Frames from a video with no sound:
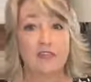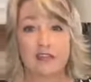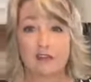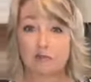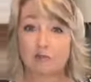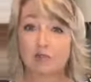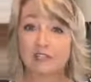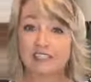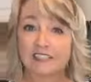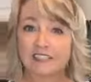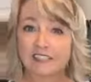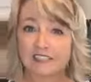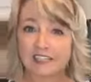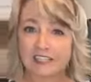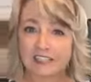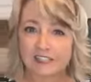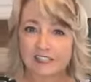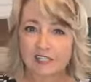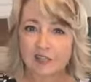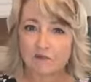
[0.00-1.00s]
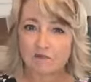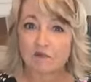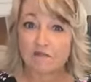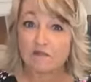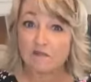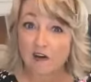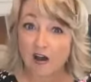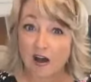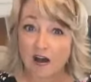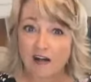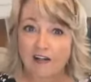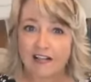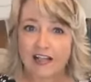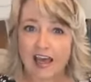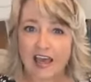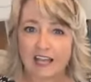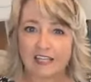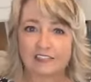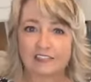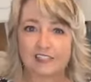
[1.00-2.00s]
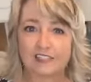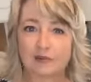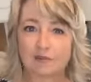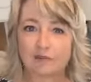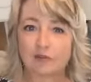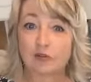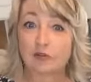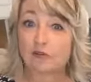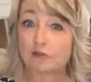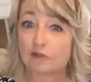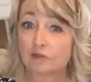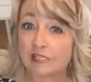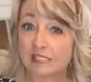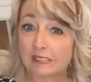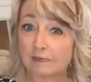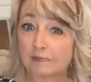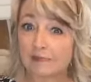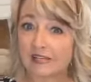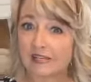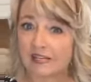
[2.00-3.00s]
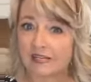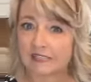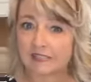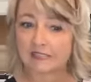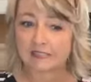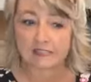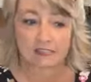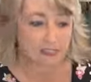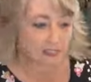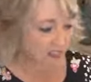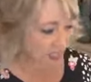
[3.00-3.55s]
And then we're going to look at some fall and some Christmas.